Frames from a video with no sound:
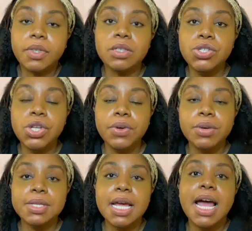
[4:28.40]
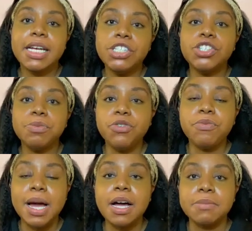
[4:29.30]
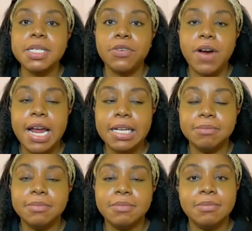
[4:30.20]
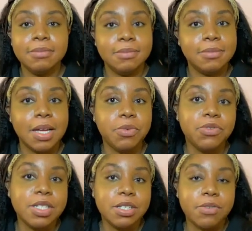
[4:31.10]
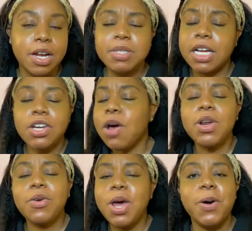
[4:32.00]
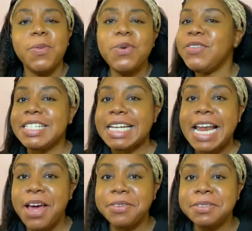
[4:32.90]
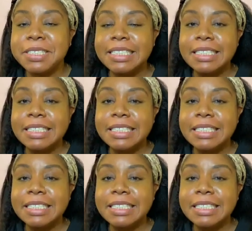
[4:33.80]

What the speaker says: So he was like, "I need you to move my cup to the right." I moved it to the right. He was like, No, move it to the left."